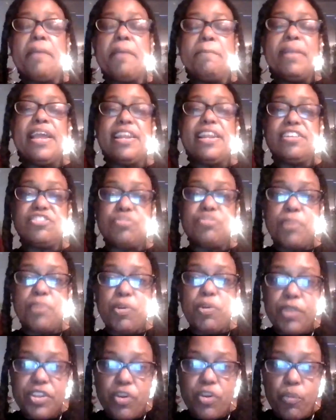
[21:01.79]
management
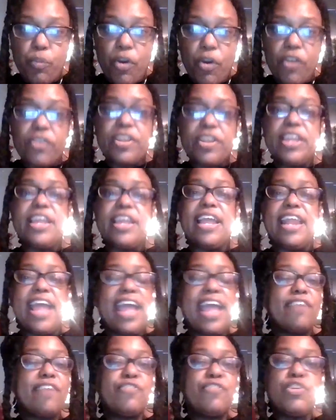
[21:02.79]
where you're working, and
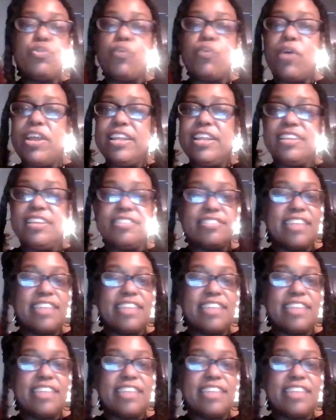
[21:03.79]
everyone is